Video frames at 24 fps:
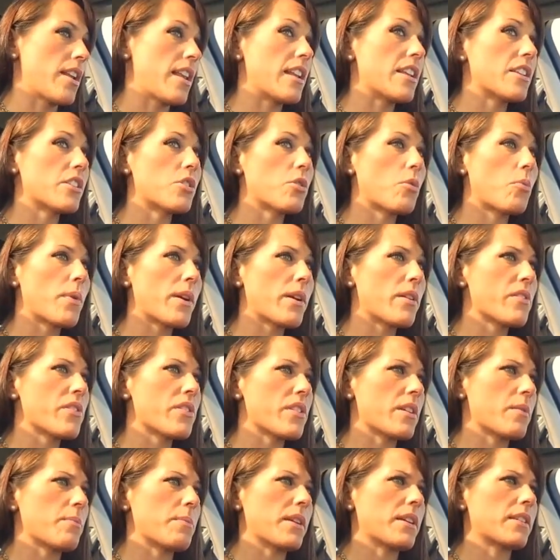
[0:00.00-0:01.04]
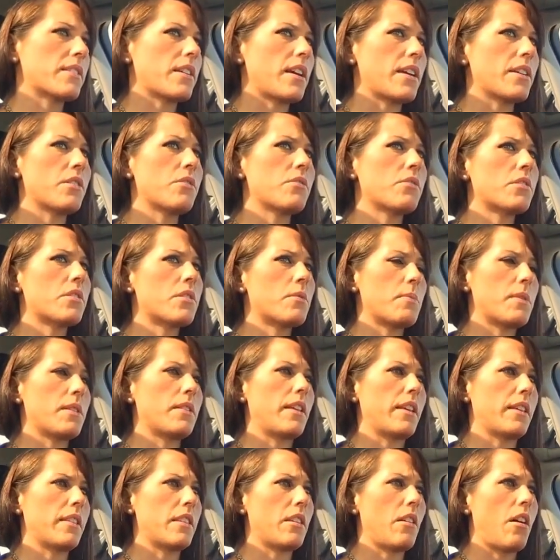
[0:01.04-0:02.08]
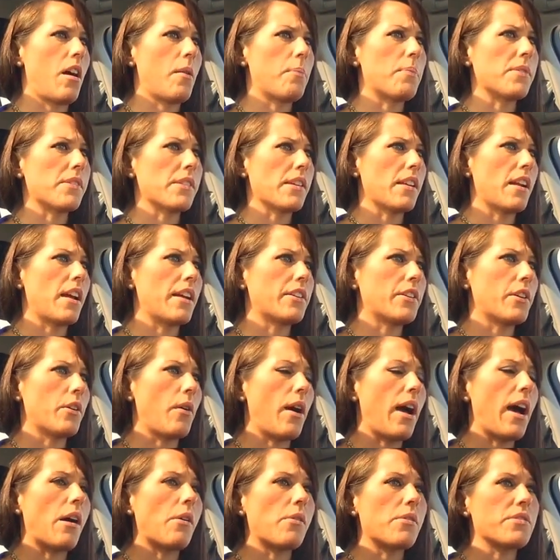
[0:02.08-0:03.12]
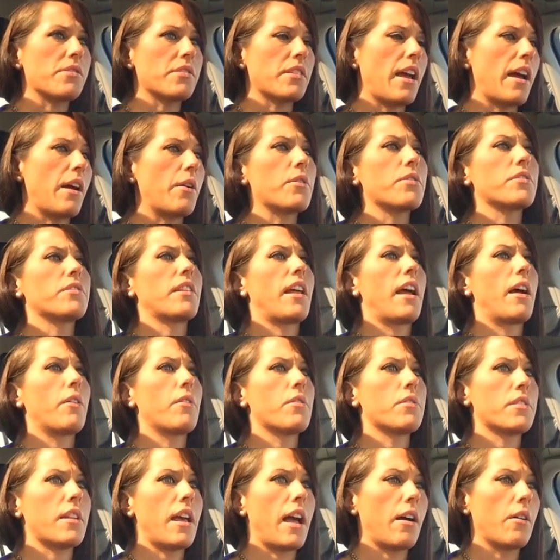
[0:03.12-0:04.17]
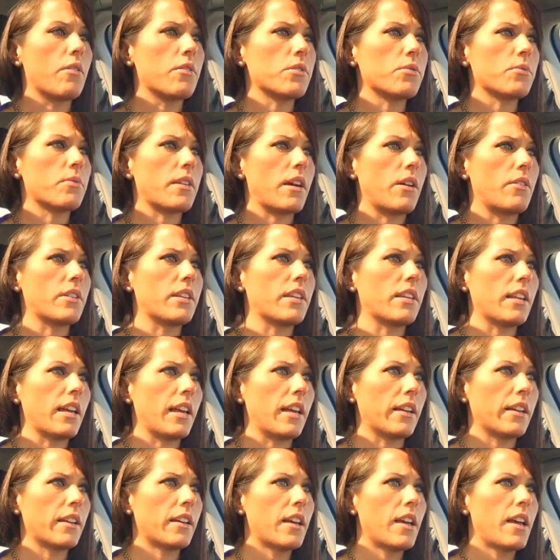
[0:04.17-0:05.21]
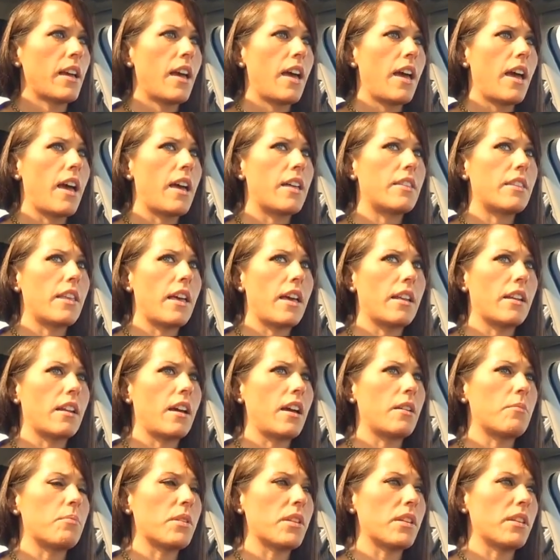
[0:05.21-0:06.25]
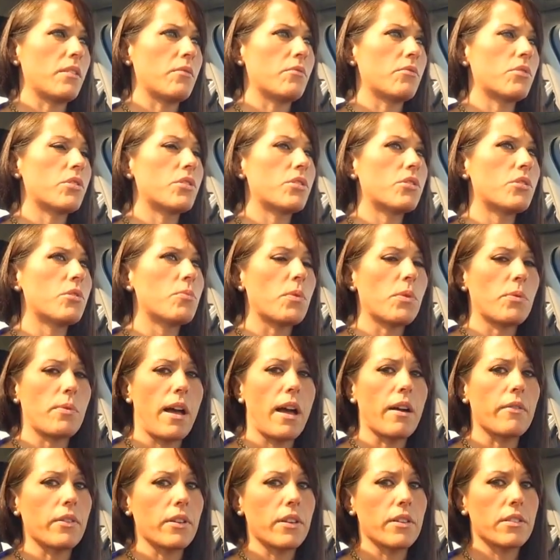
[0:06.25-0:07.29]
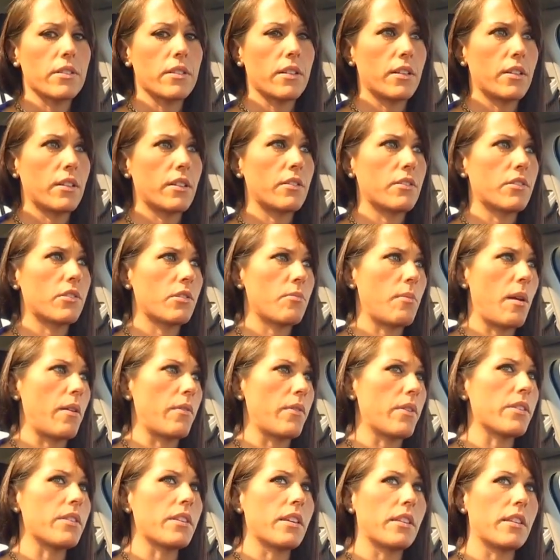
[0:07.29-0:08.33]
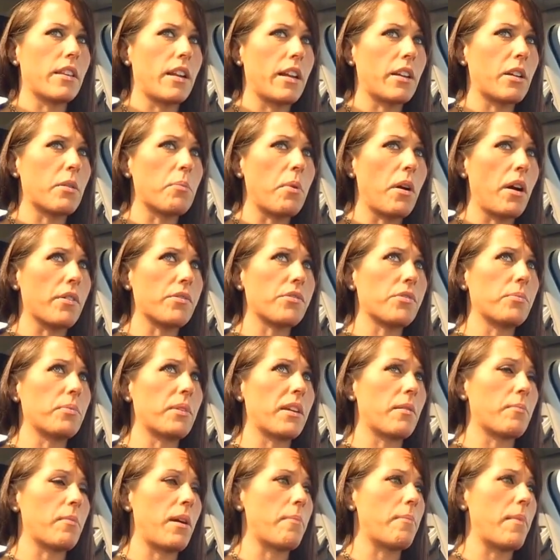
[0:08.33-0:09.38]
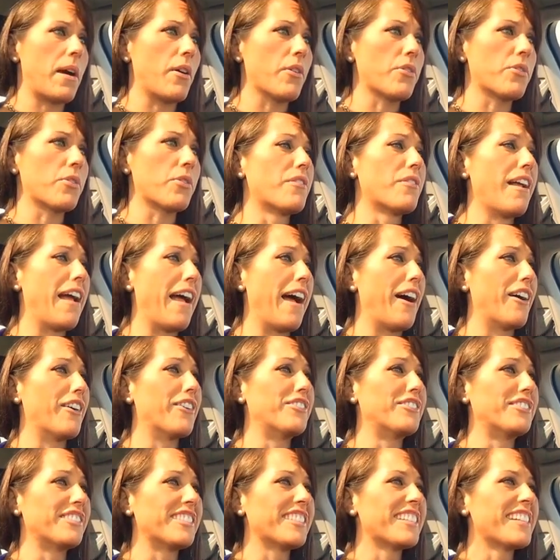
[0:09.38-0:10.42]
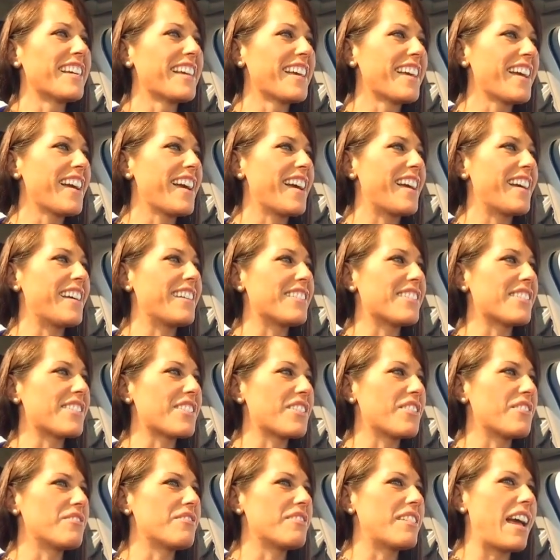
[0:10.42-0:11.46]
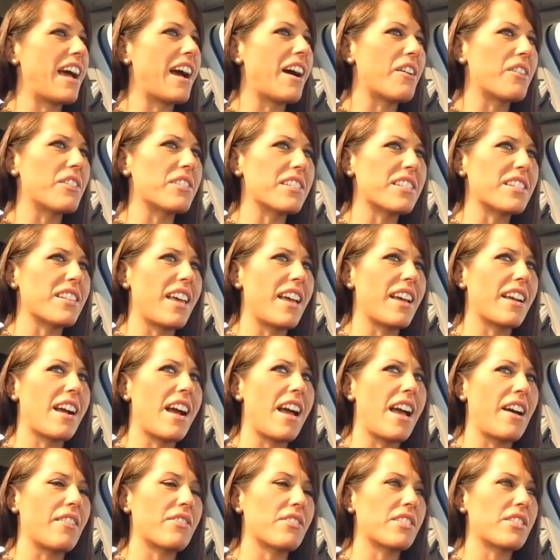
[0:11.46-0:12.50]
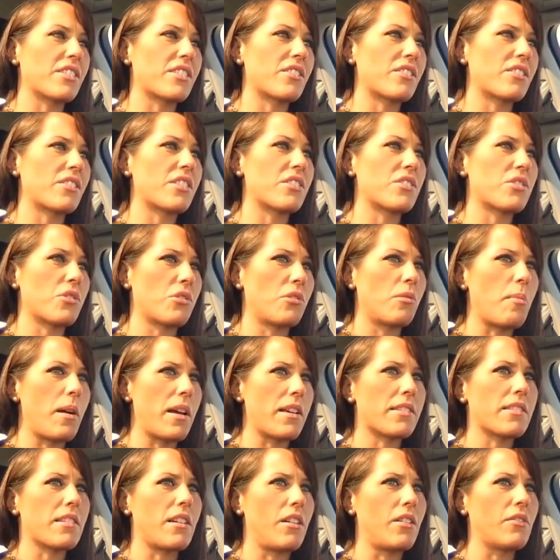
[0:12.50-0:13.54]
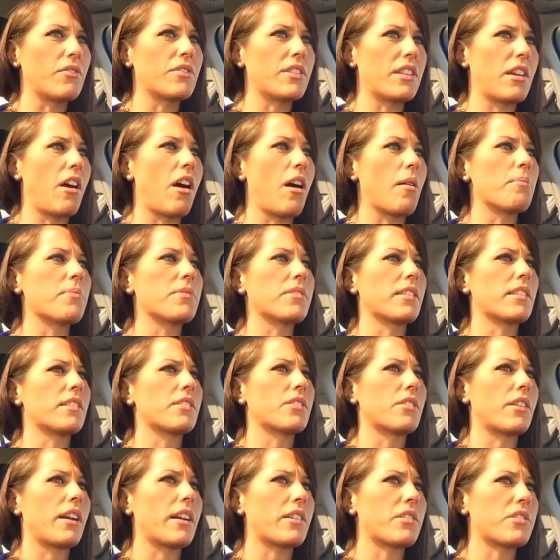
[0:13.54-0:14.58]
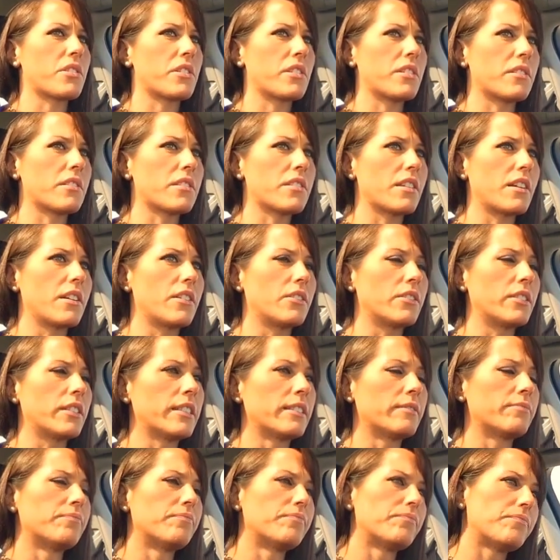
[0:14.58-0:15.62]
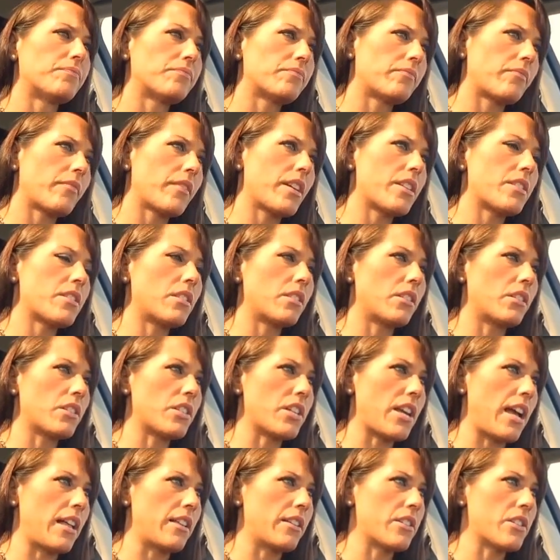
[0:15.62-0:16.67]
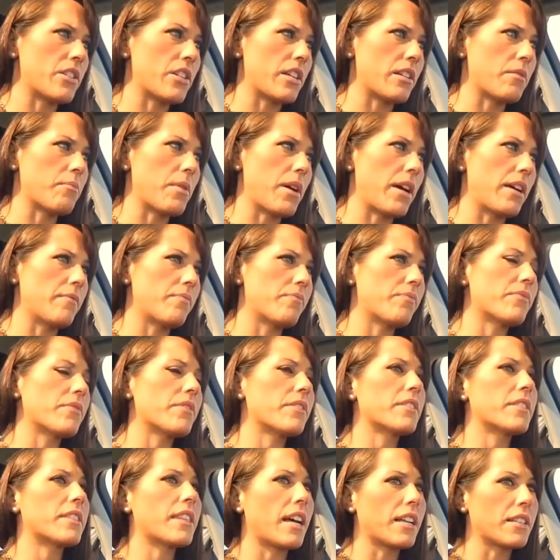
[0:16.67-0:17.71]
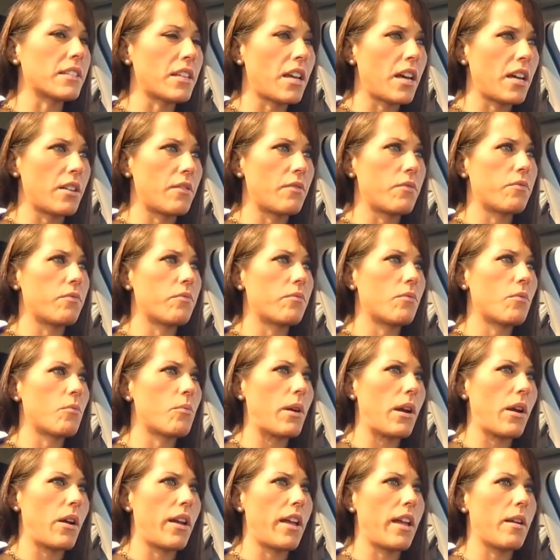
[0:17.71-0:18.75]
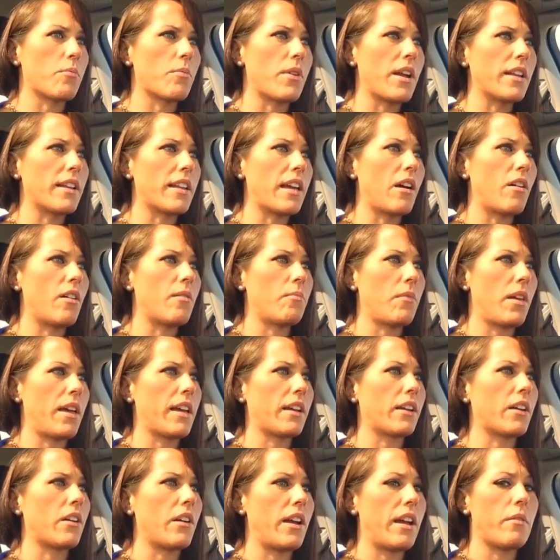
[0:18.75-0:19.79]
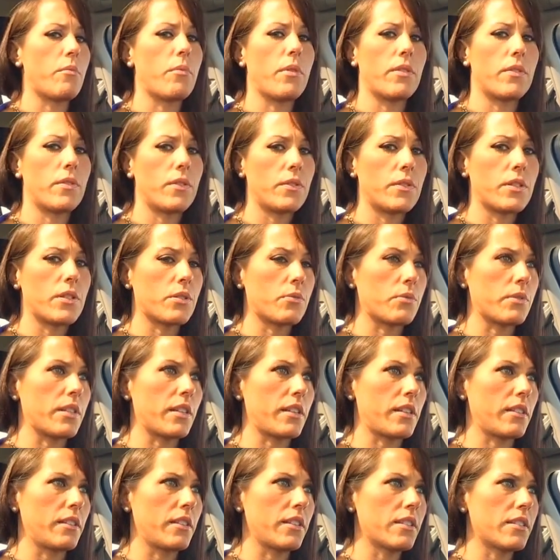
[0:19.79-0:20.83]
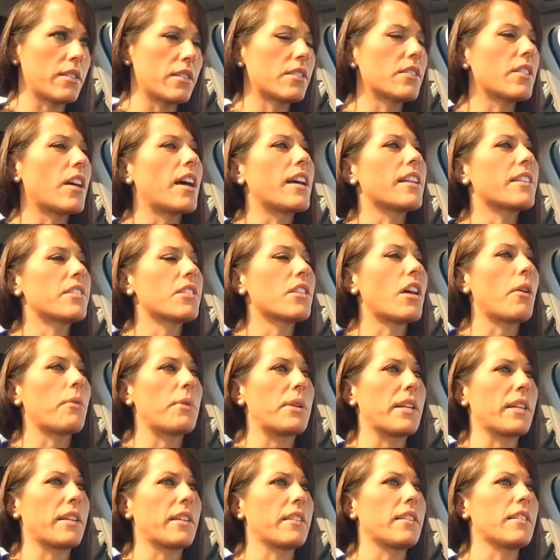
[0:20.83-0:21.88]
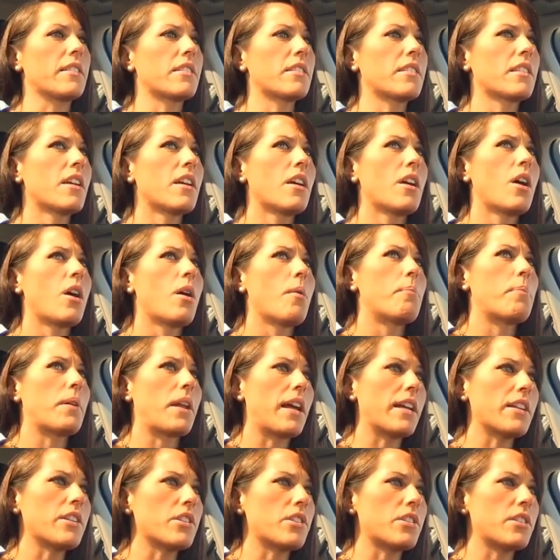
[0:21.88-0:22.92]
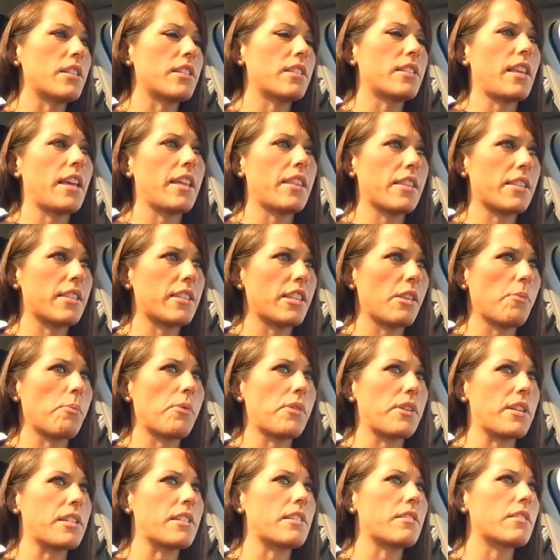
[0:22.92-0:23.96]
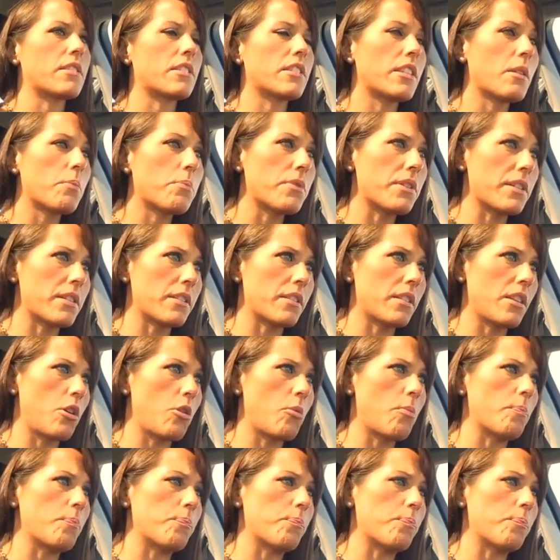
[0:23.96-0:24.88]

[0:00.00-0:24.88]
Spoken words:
And it's a weird thing because I used to be like the opposite. I'd go hours and hours and hours and hours without eating, and then I'd be super ravenous and I'd consume everything that I could possibly get my mouth around. And so now it's like I have to control myself in the opposite direction. So it's a little challenging, but that's kind of where I am right now. I'm like, all right, 150 is ridiculous. It's not ridiculous, but it's like the slippery slope.